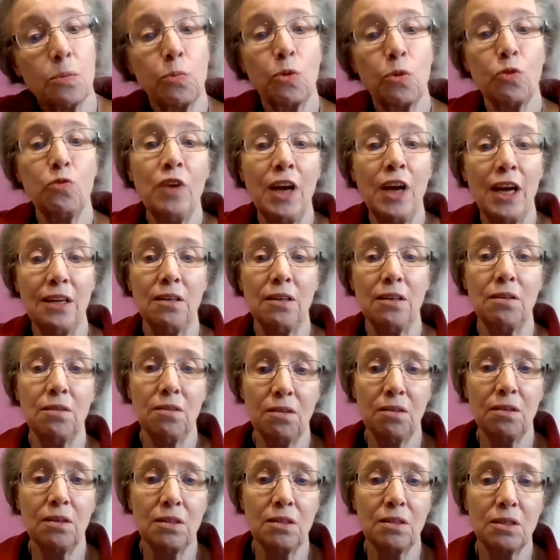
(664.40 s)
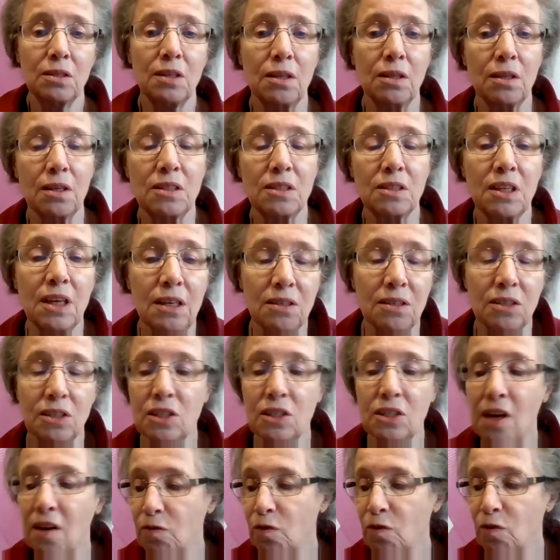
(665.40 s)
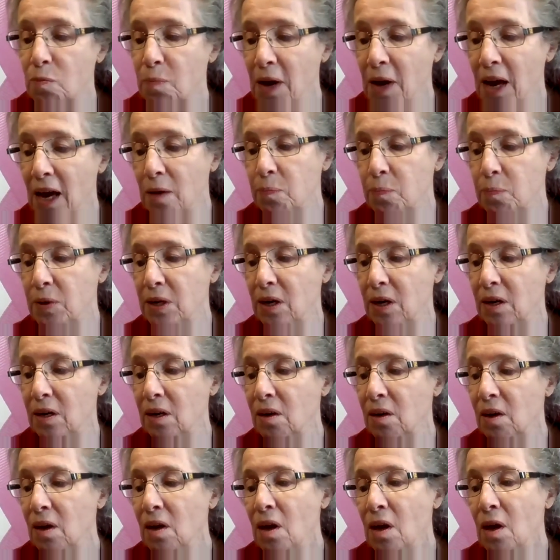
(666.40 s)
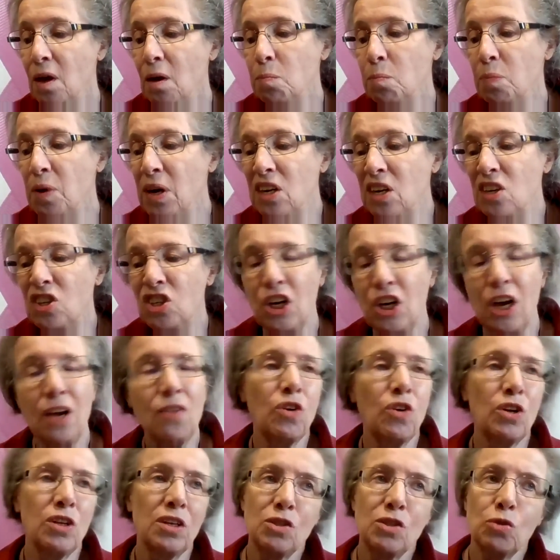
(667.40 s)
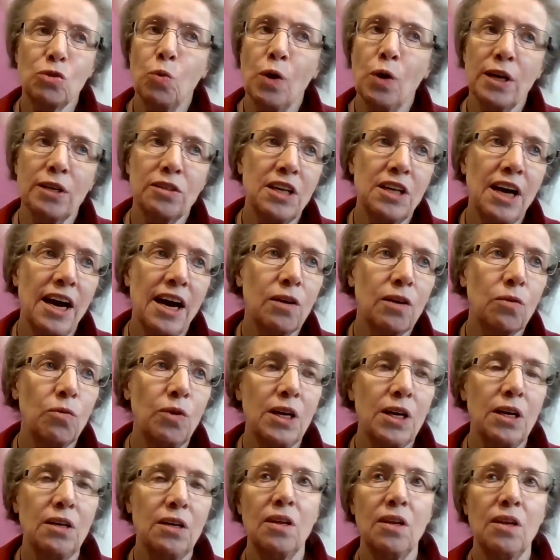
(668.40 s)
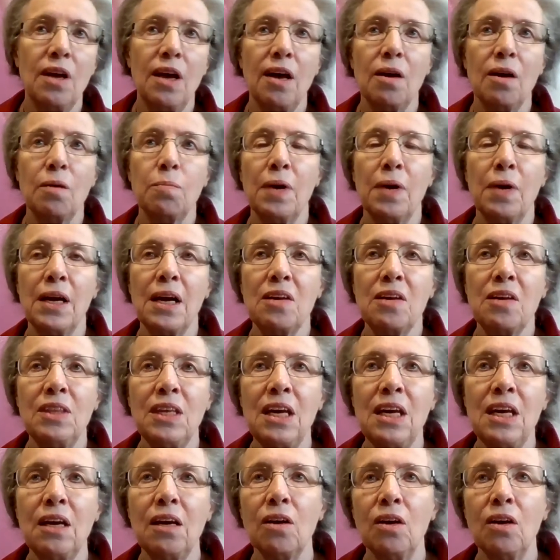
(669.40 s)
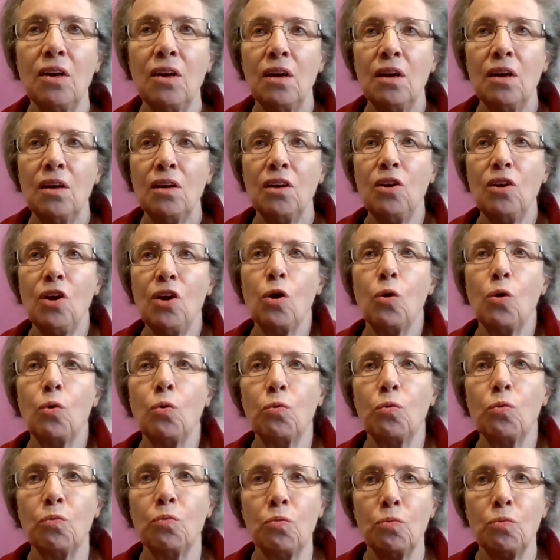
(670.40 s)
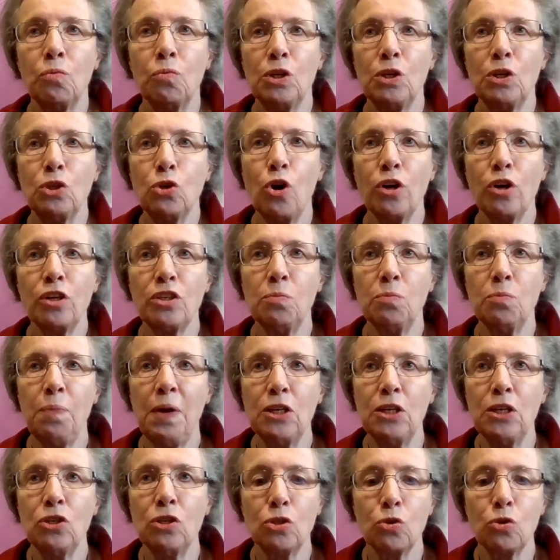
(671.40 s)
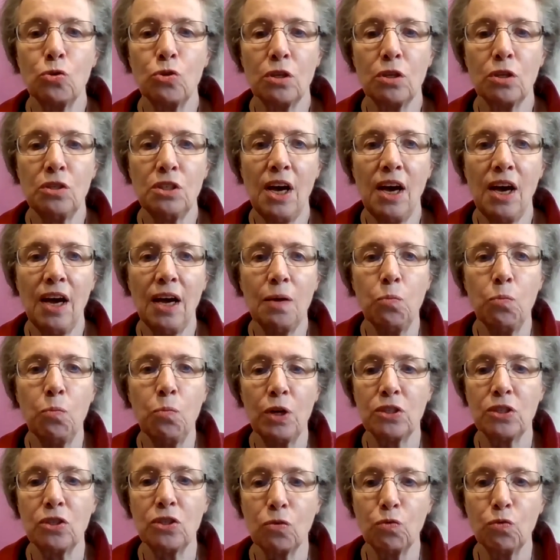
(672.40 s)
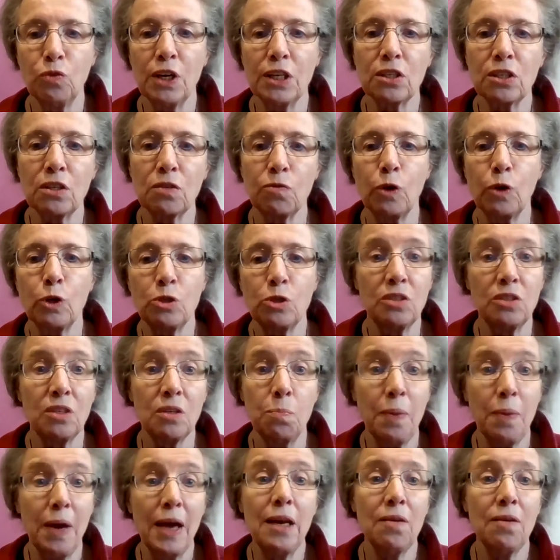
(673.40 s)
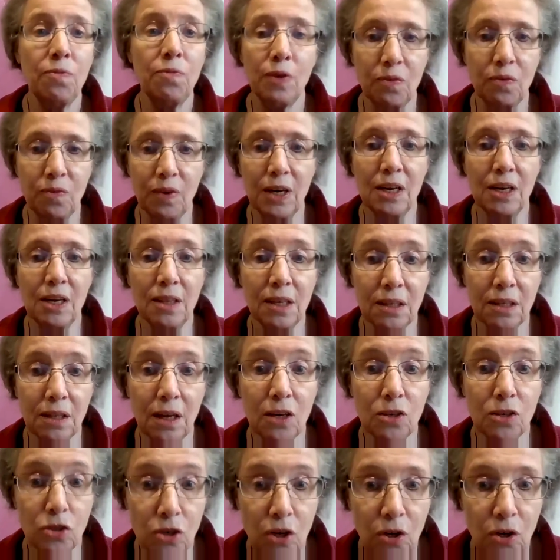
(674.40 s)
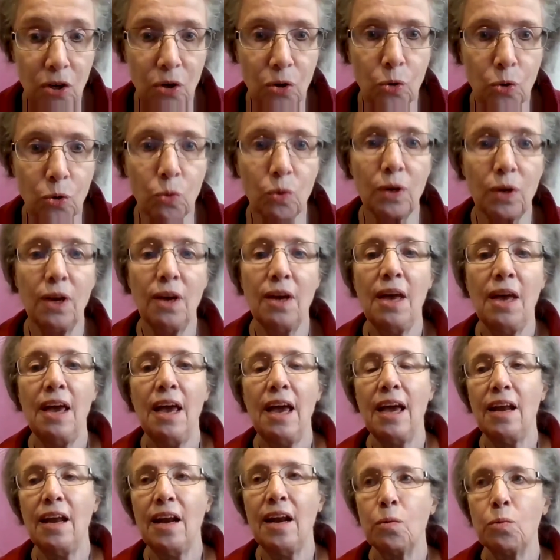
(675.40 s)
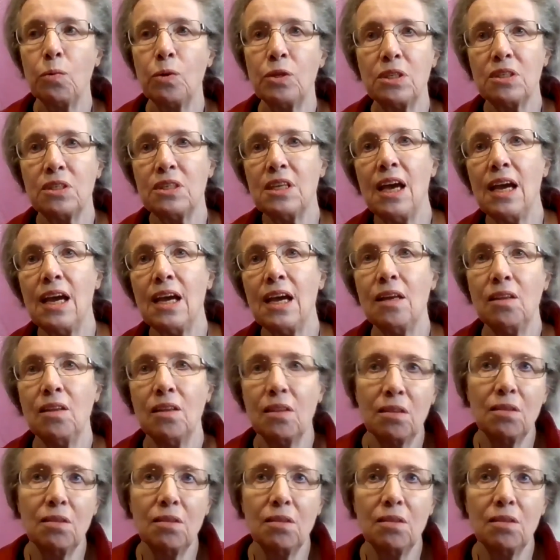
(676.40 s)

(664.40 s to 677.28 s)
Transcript: prevent the skin stuff from happening. But in general, it's well tolerated. I think, you know, we talk to patients all the time, what's the risk versus the benefit of anything they do? And I would say